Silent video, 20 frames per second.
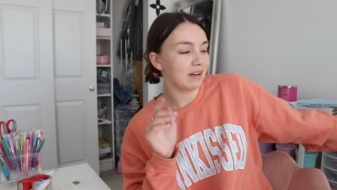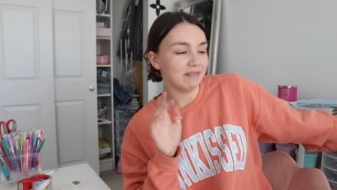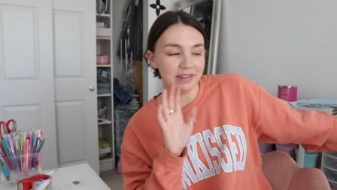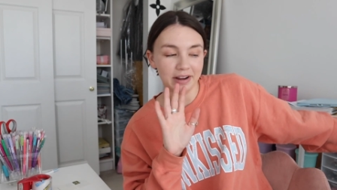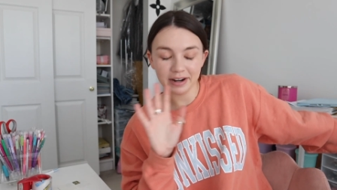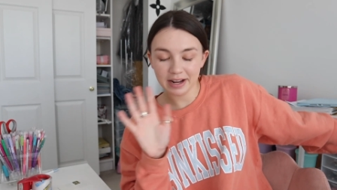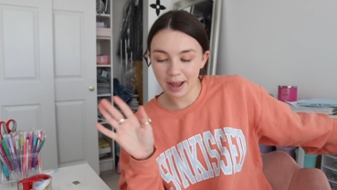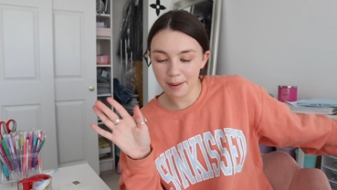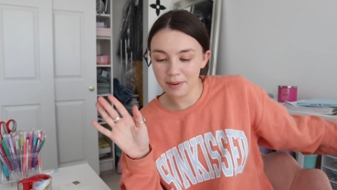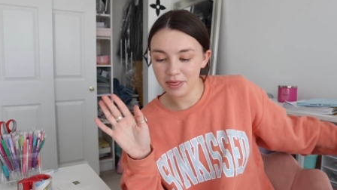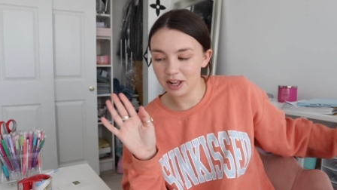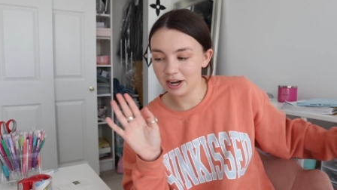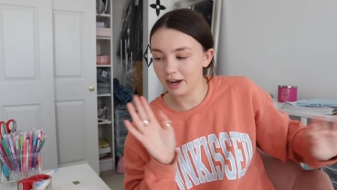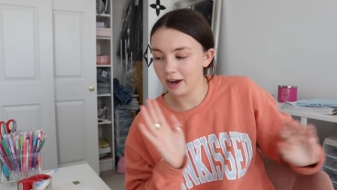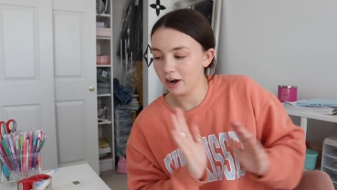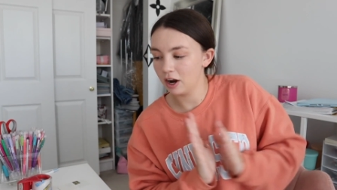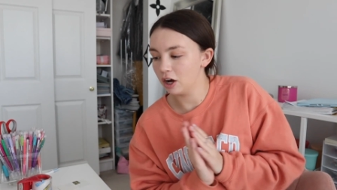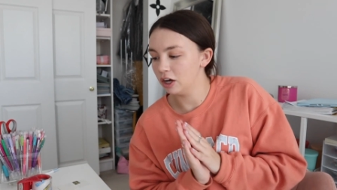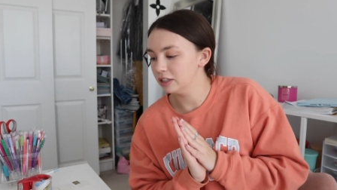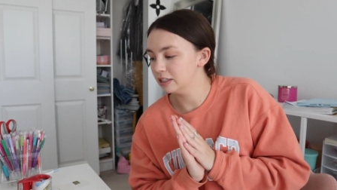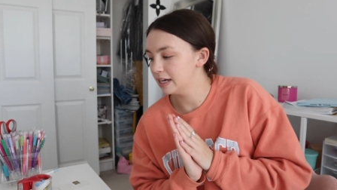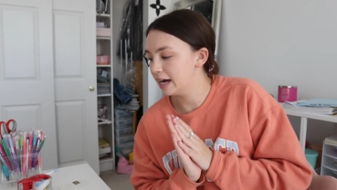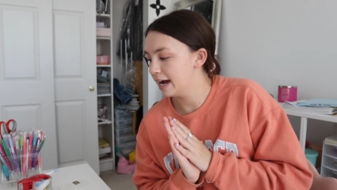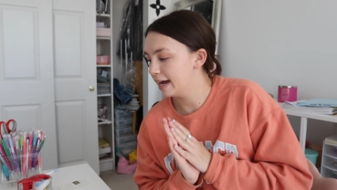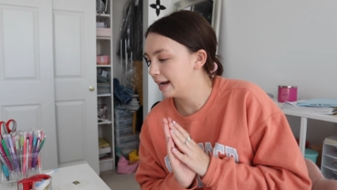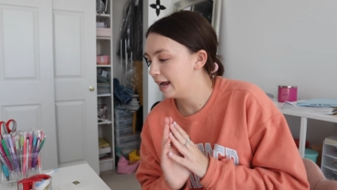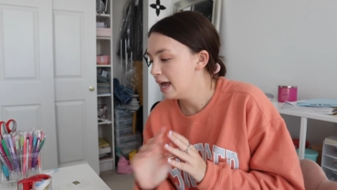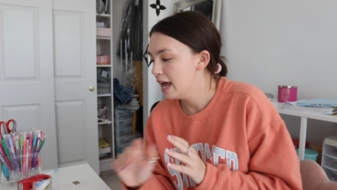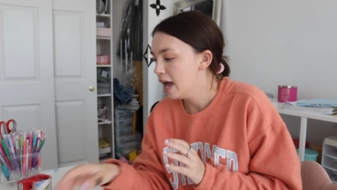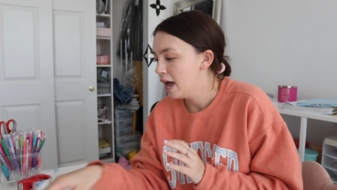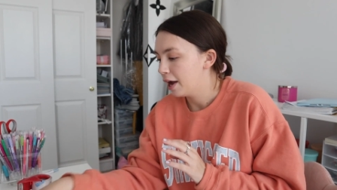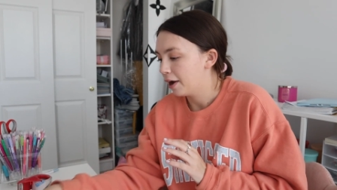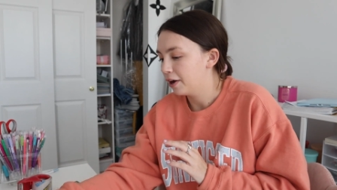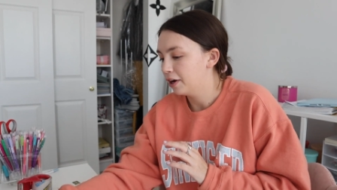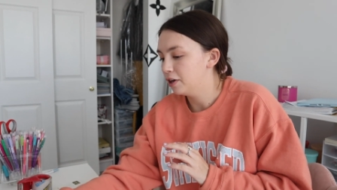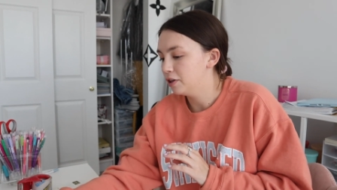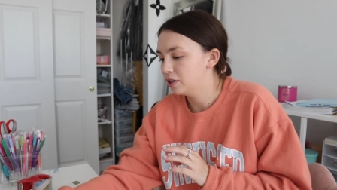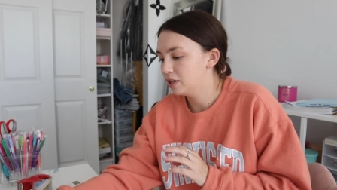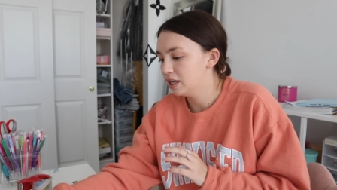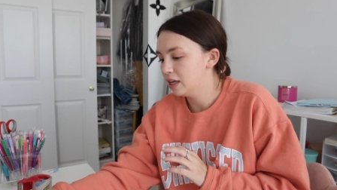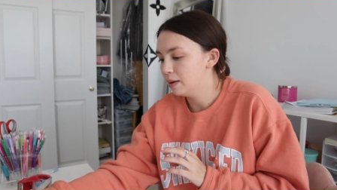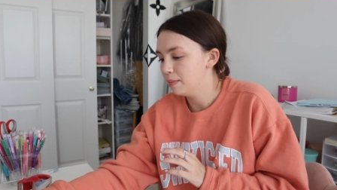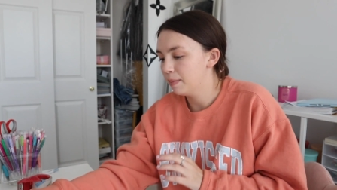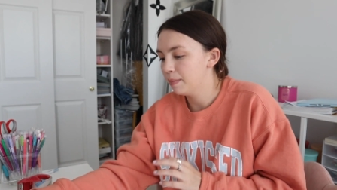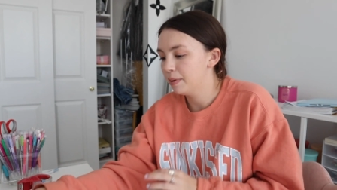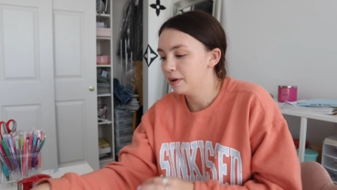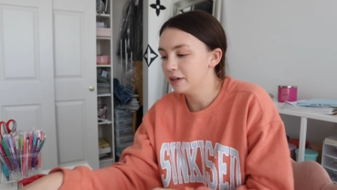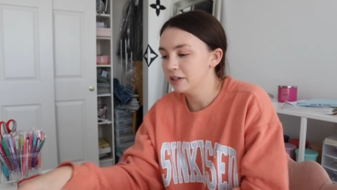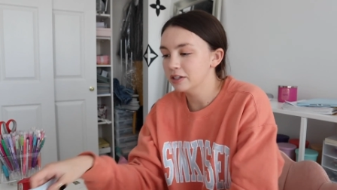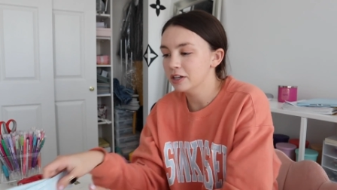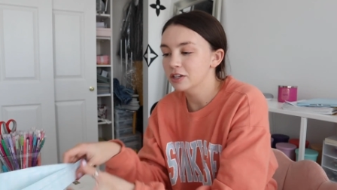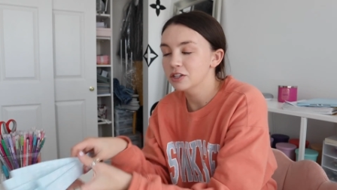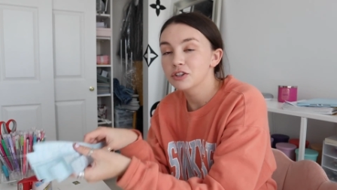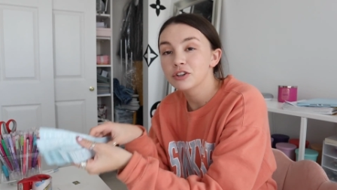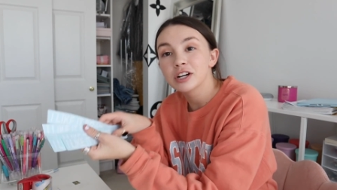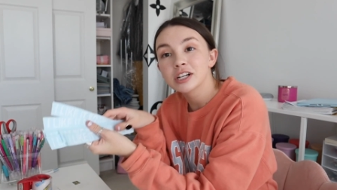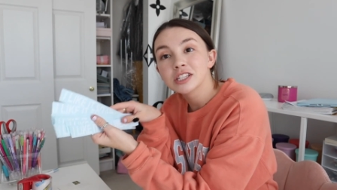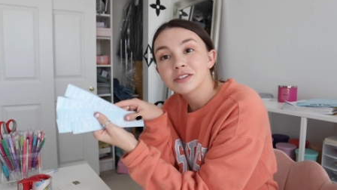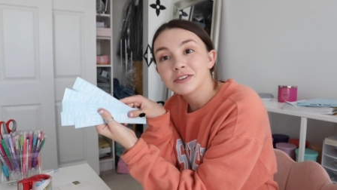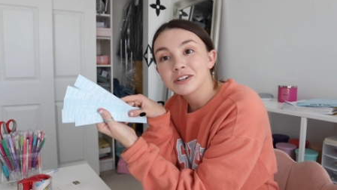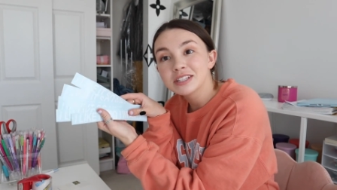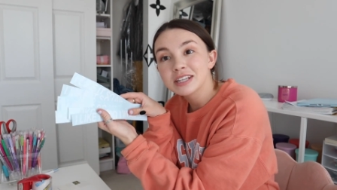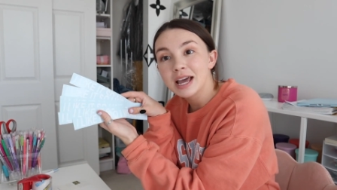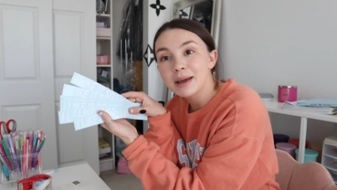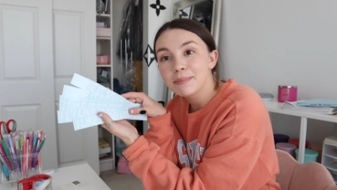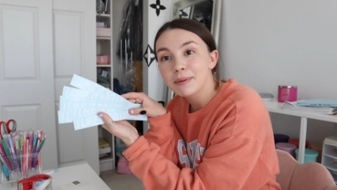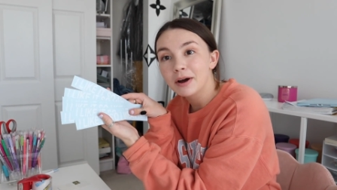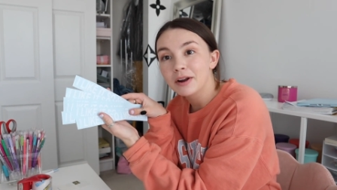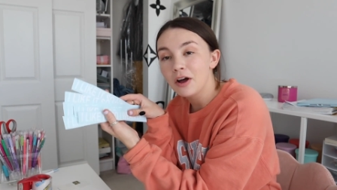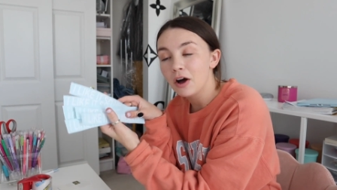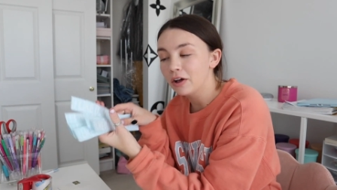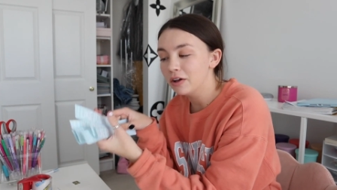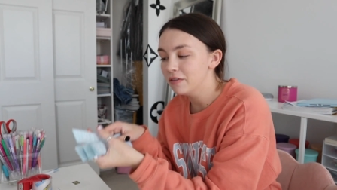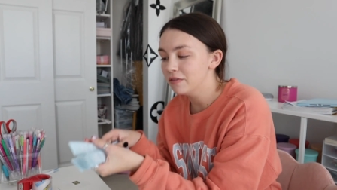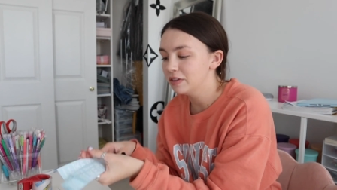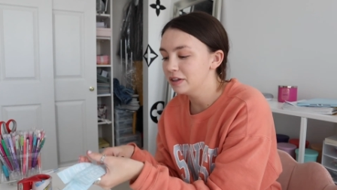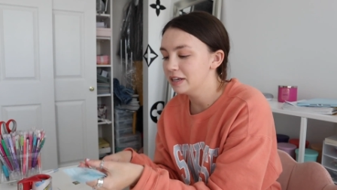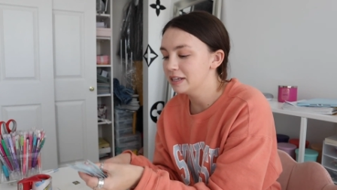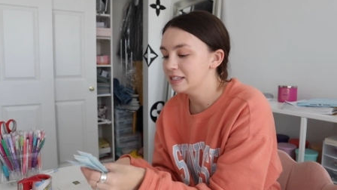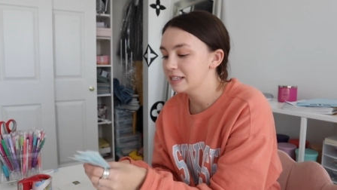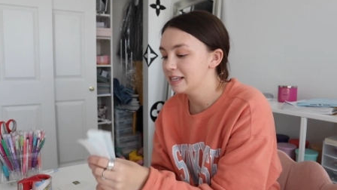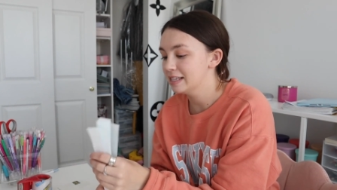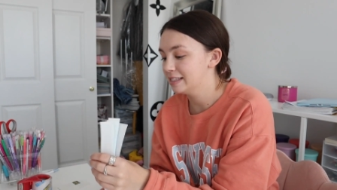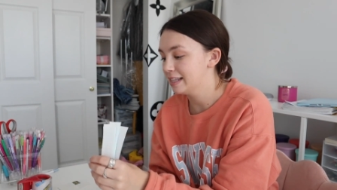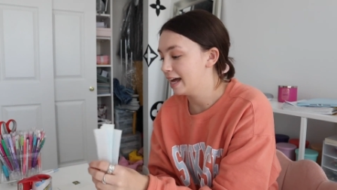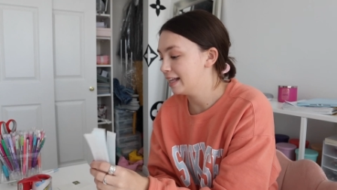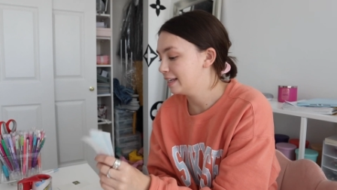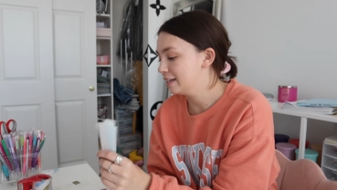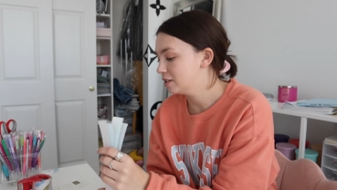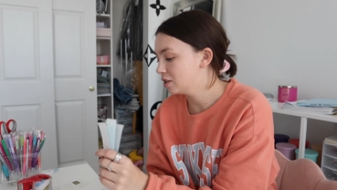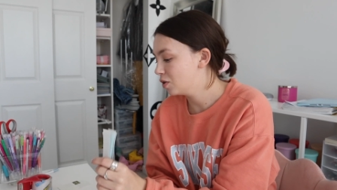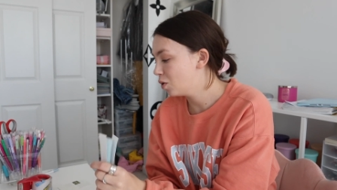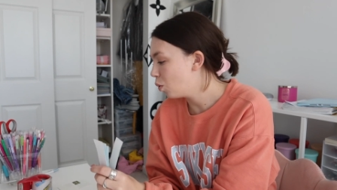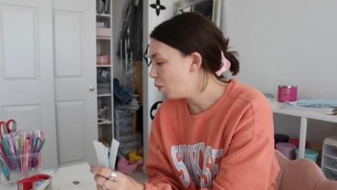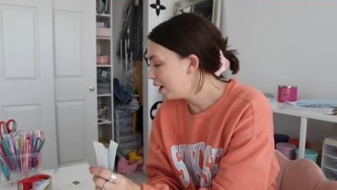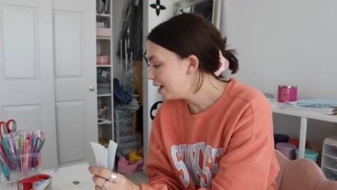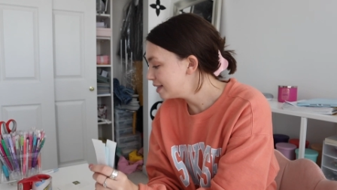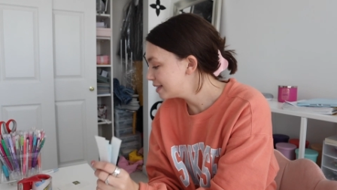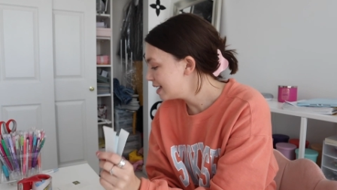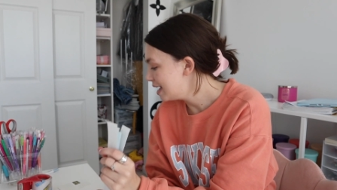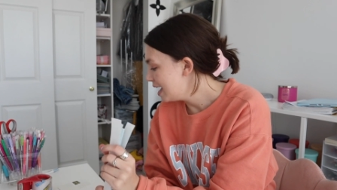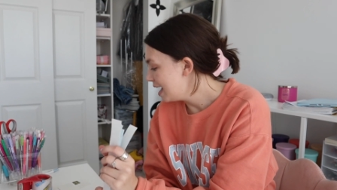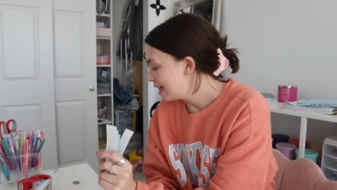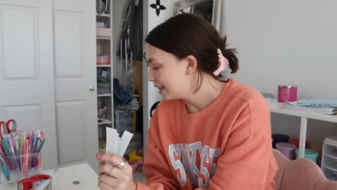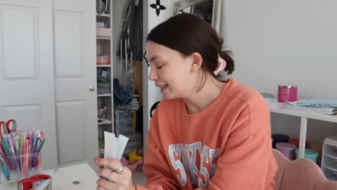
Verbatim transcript: very happy that I got it all done. Gonna keep putting transfer tape on all of these because that is quite